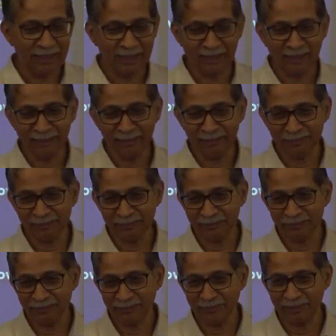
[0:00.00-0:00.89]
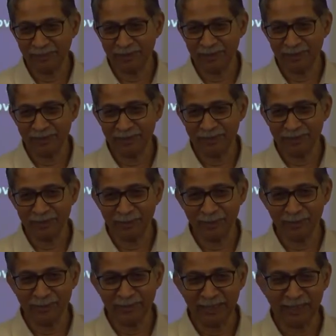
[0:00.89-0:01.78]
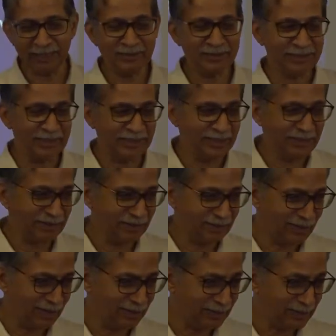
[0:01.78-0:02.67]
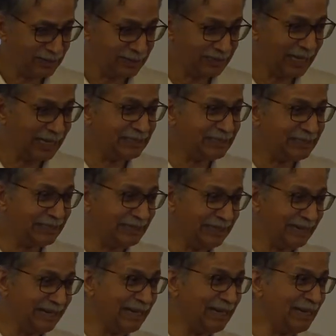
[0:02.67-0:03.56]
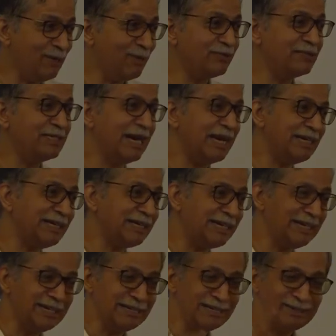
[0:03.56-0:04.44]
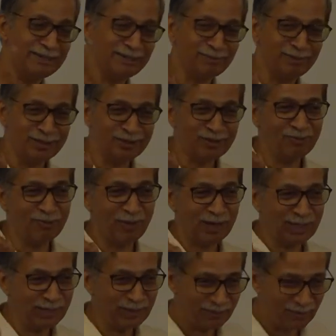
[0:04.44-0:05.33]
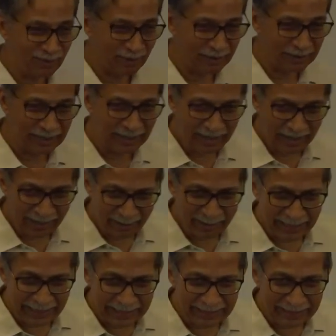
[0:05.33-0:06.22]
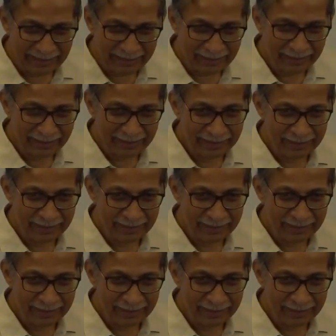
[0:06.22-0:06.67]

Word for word: Uh, so that's the redundancy. That's a degree of static indeterminacy one you've got. Are you getting it?